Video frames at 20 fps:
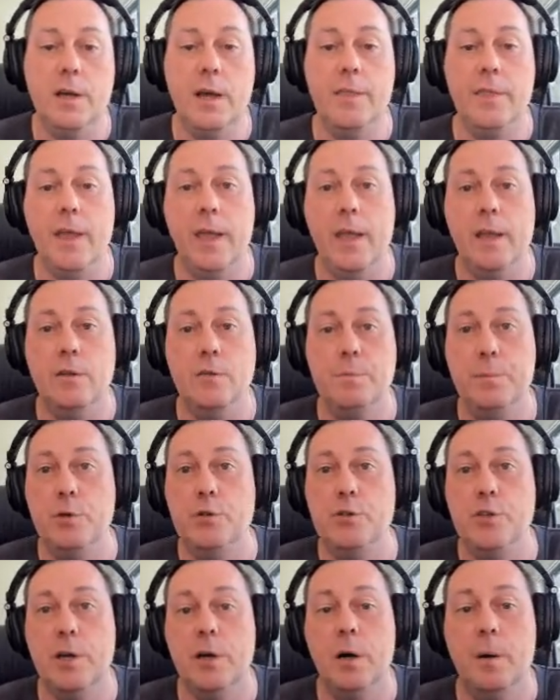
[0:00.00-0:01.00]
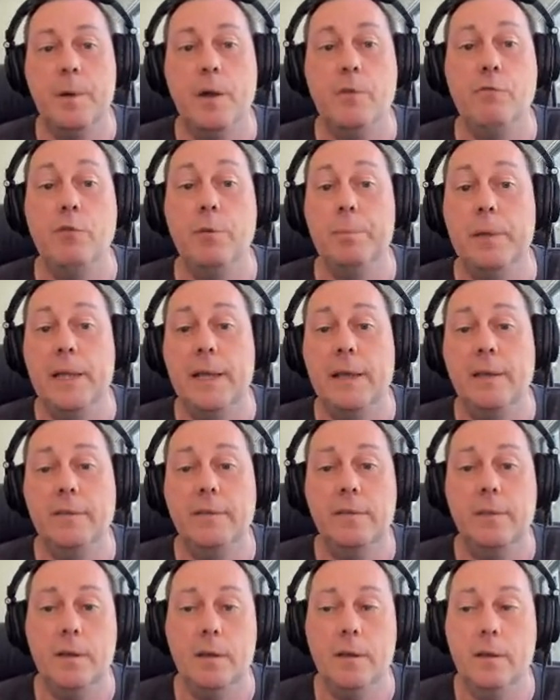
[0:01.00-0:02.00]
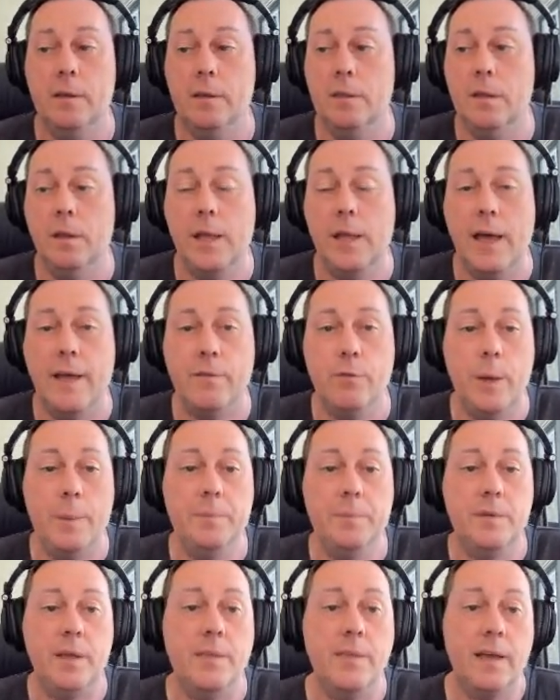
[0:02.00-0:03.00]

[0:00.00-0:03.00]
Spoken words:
and then push it up and replace the live website.